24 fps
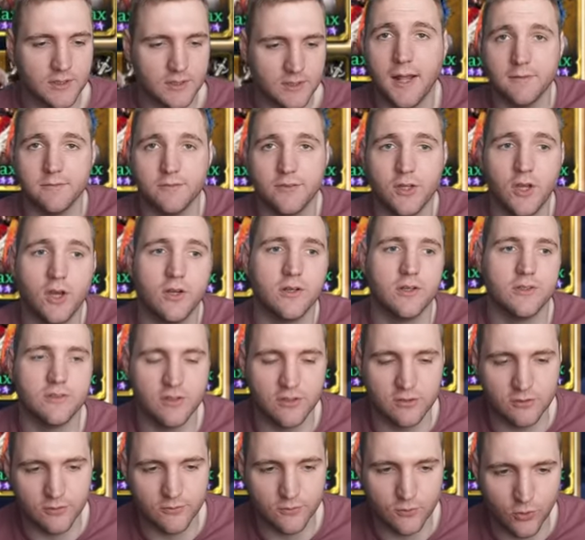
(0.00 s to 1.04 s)
And Vierna's
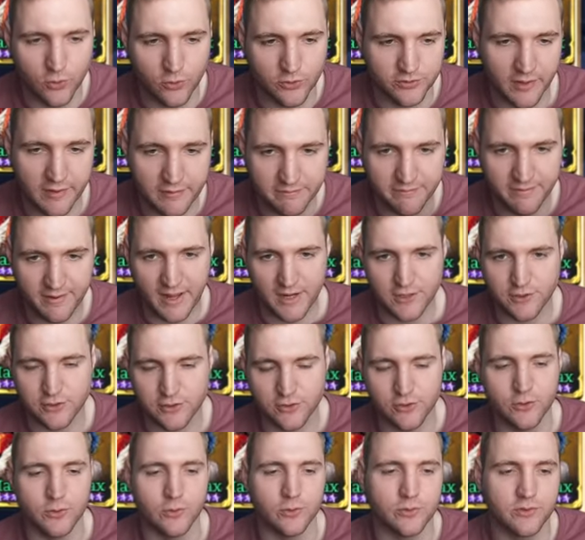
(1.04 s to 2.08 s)
is of course a flash
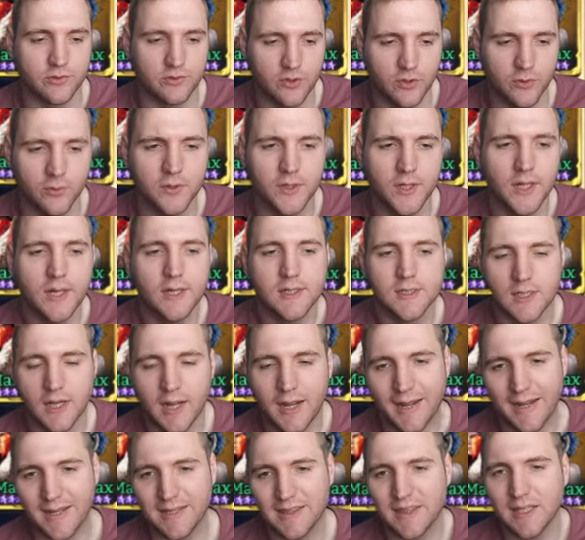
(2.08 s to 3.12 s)
nuke, so
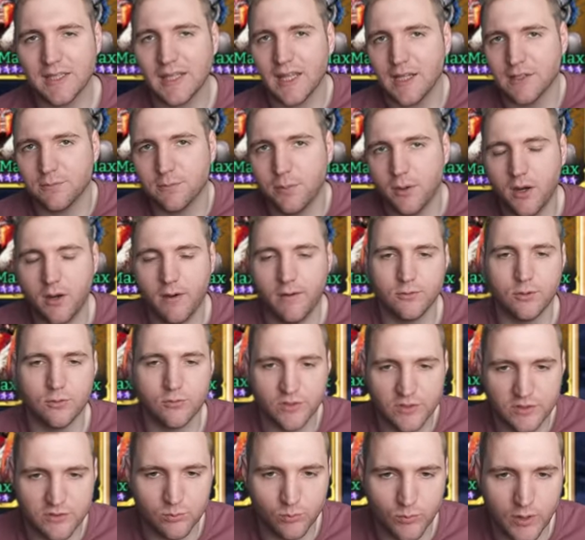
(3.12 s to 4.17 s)
I think that's part of the
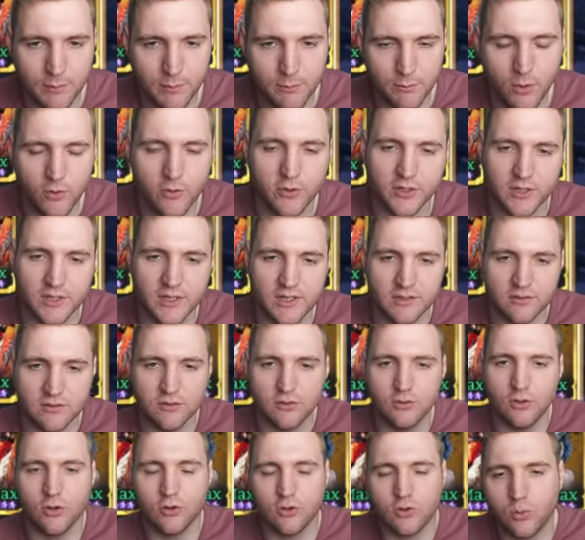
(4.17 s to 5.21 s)
reason why Morrigan is
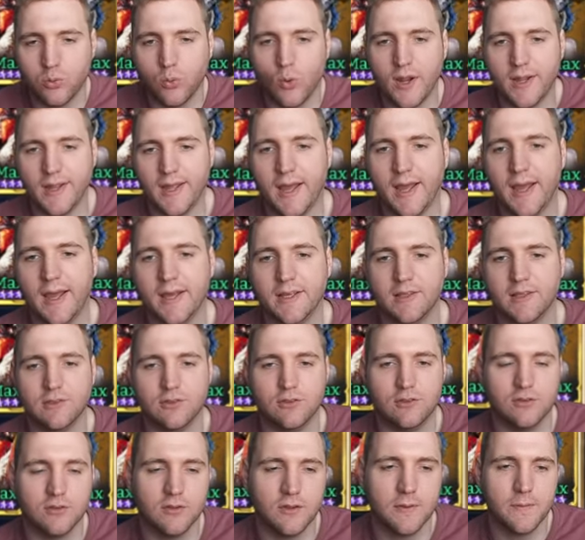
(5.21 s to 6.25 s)
not quite
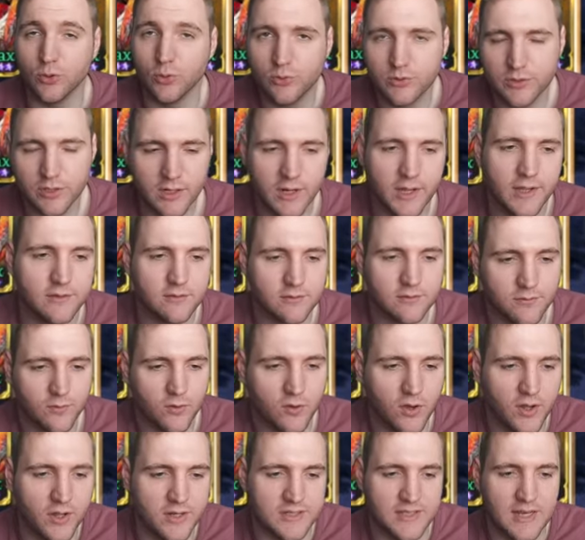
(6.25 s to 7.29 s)
as utilized
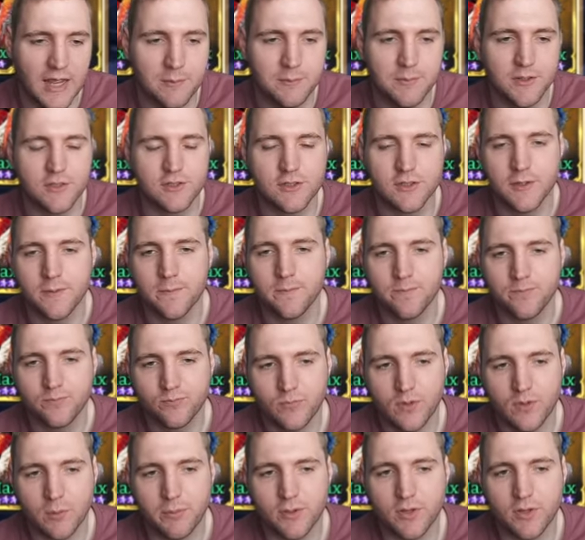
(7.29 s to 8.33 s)
for her damage,
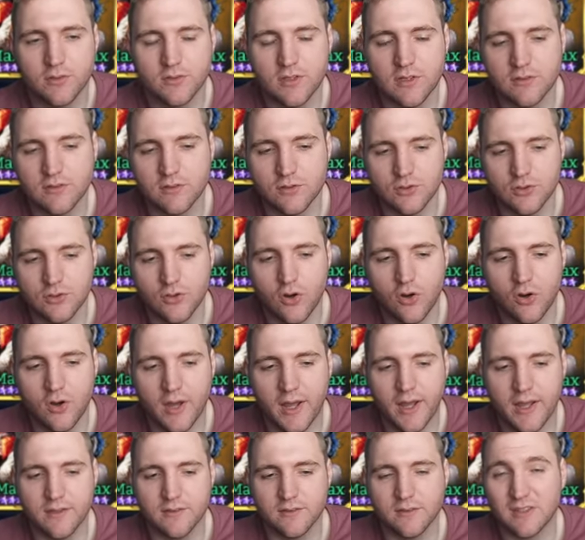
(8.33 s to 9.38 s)
because it's not
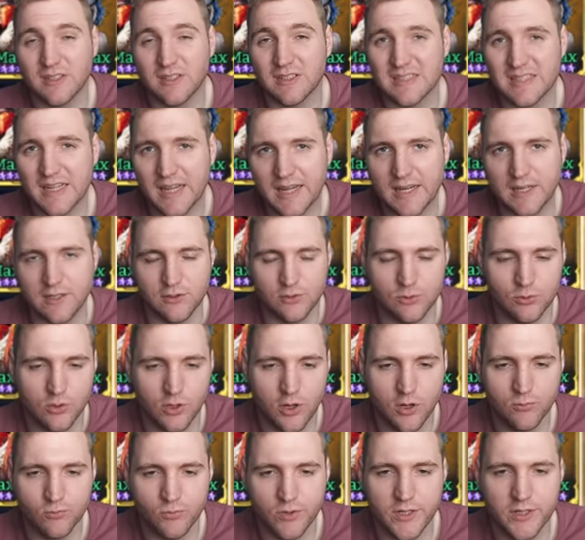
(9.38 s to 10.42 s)
as contained. You
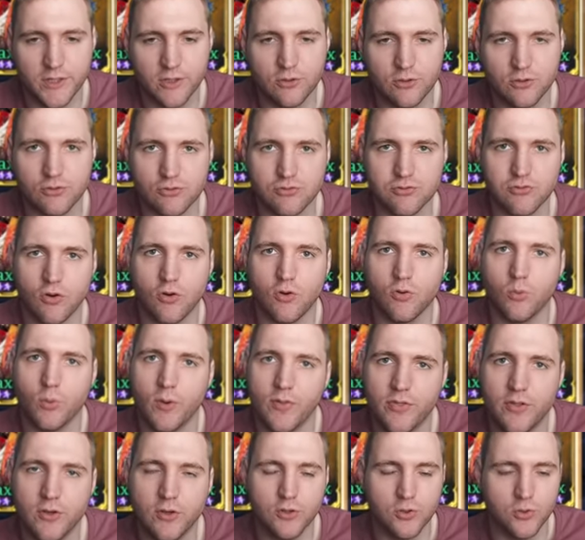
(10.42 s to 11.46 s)
can't really control
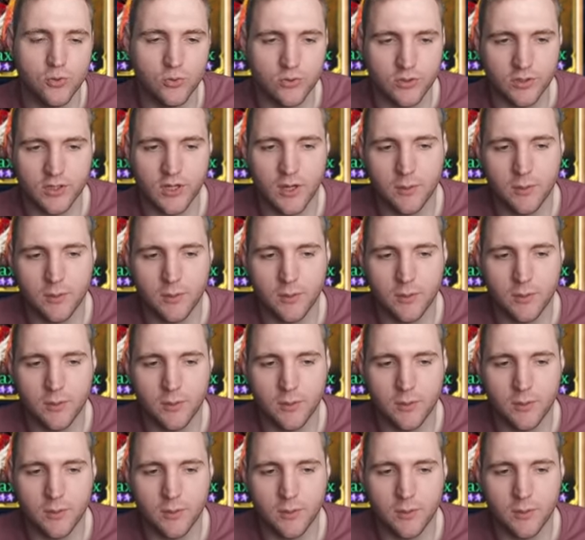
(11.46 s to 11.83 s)
when the nuke